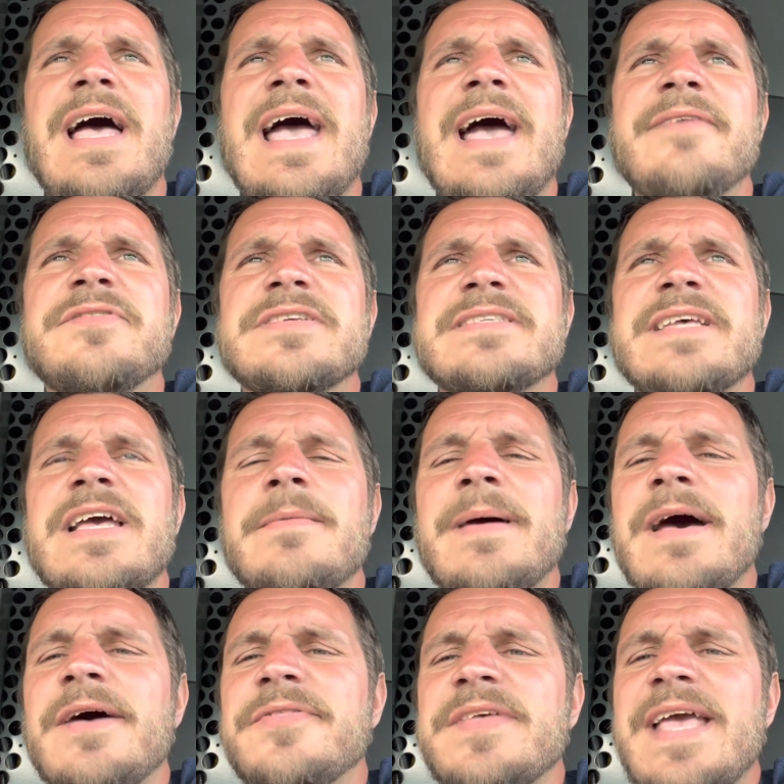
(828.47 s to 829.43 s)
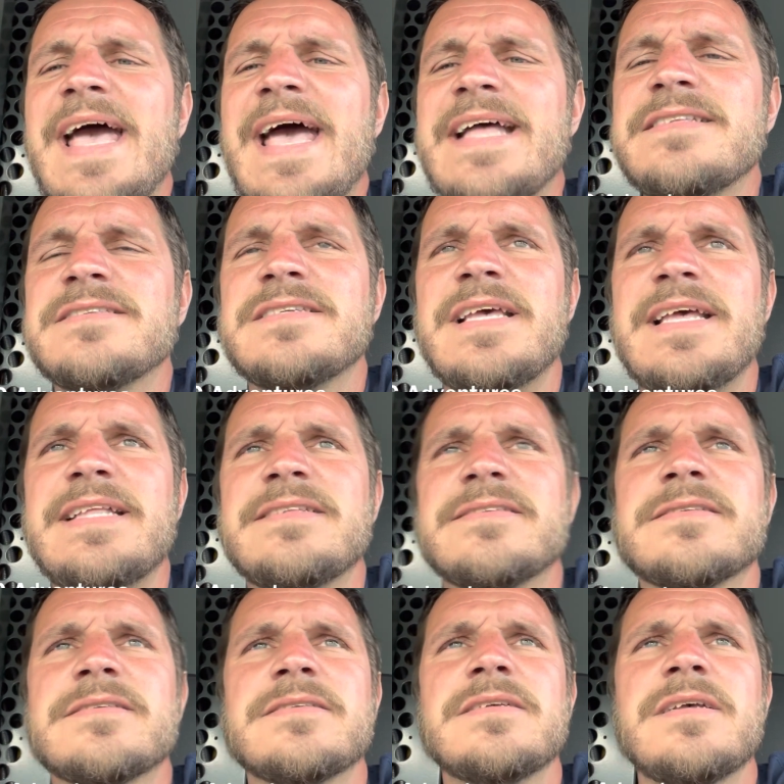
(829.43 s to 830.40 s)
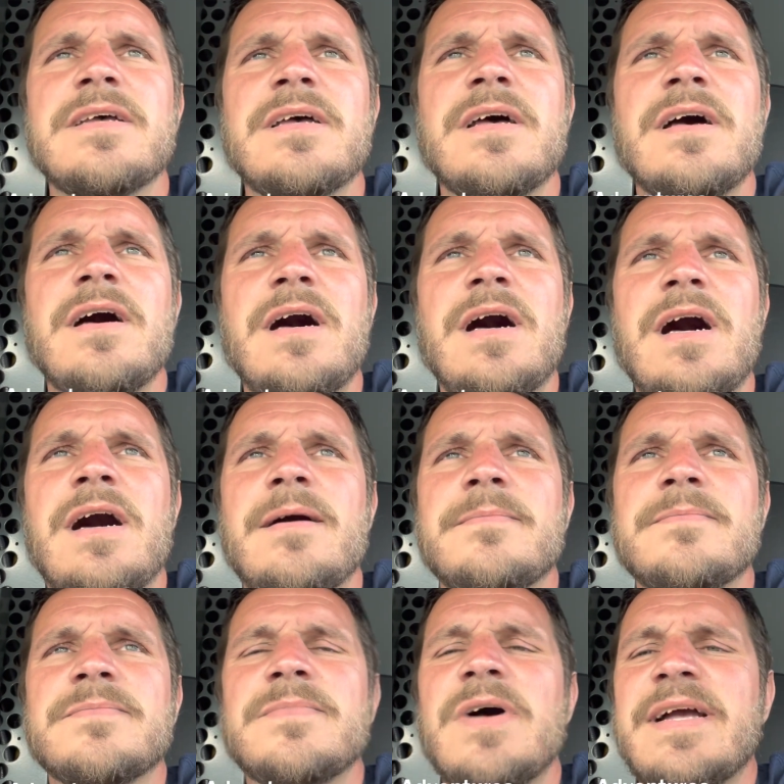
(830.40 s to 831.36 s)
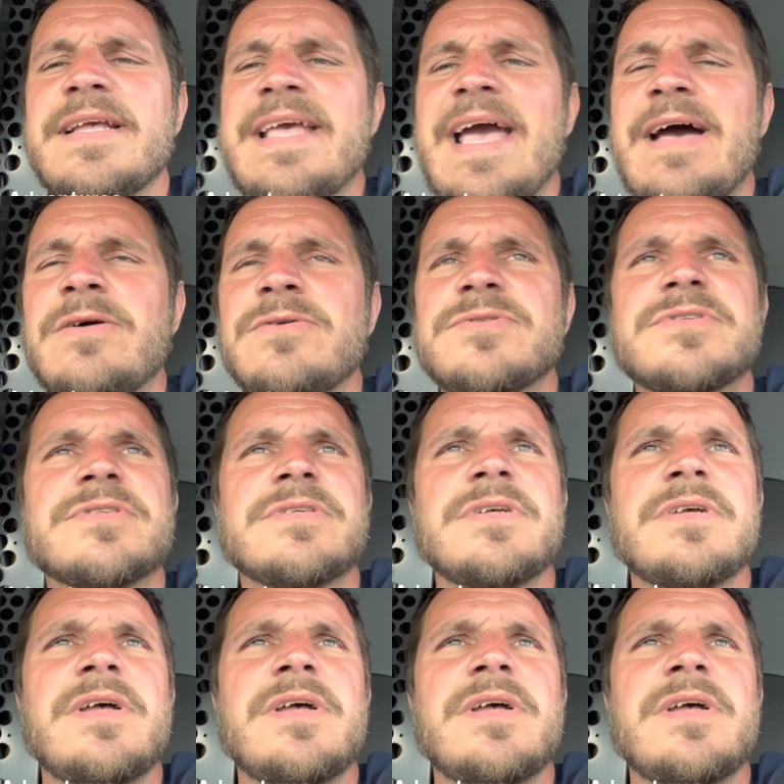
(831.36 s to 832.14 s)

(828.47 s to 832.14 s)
have to say about the AdSense um, accounts